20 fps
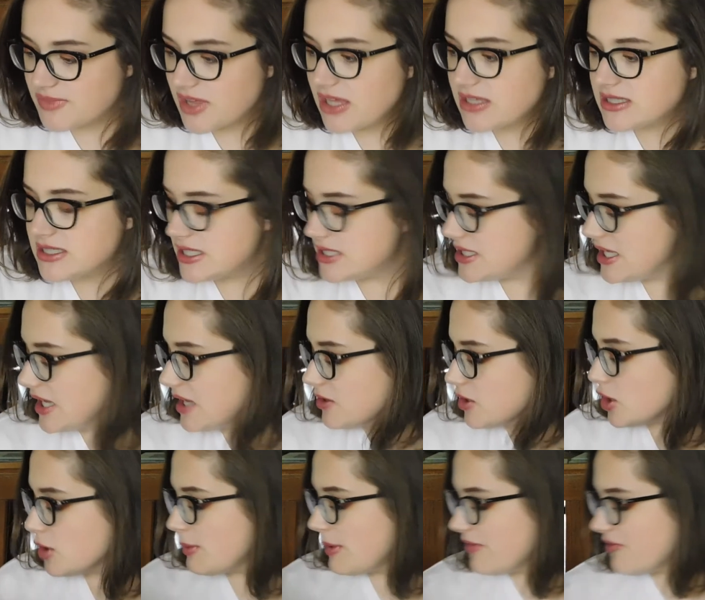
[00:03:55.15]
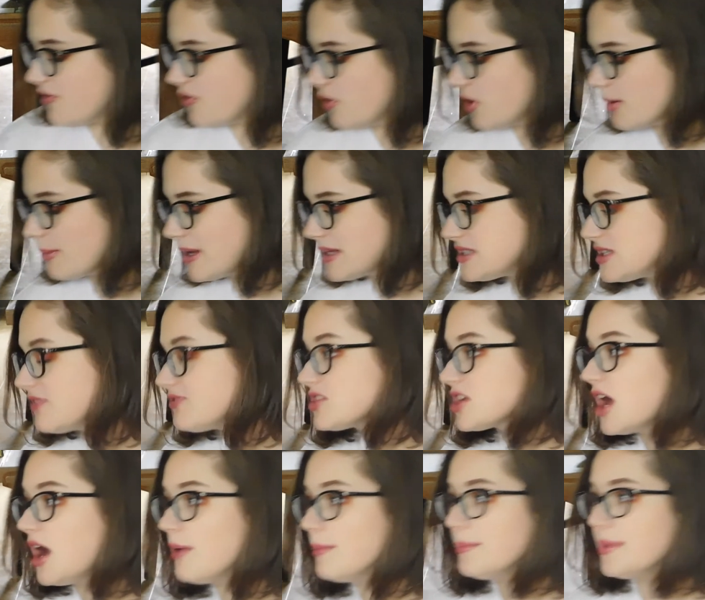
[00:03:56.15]
It did take a little bit for my stuff to
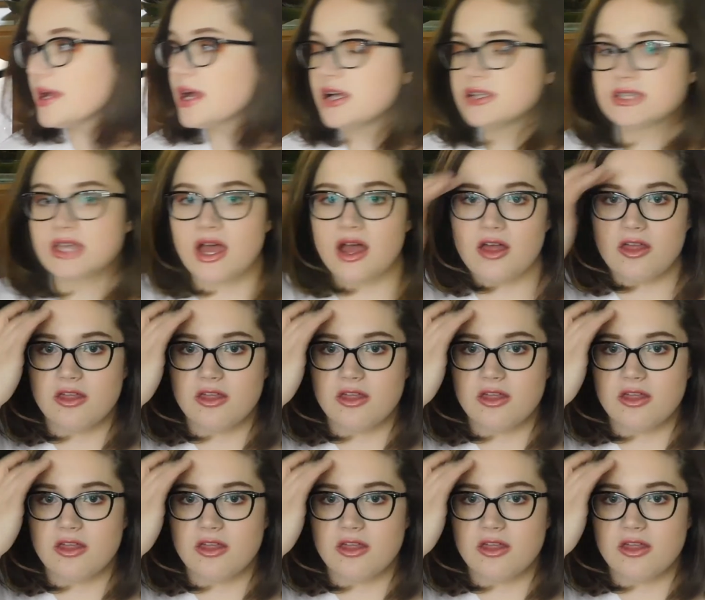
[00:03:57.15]
come because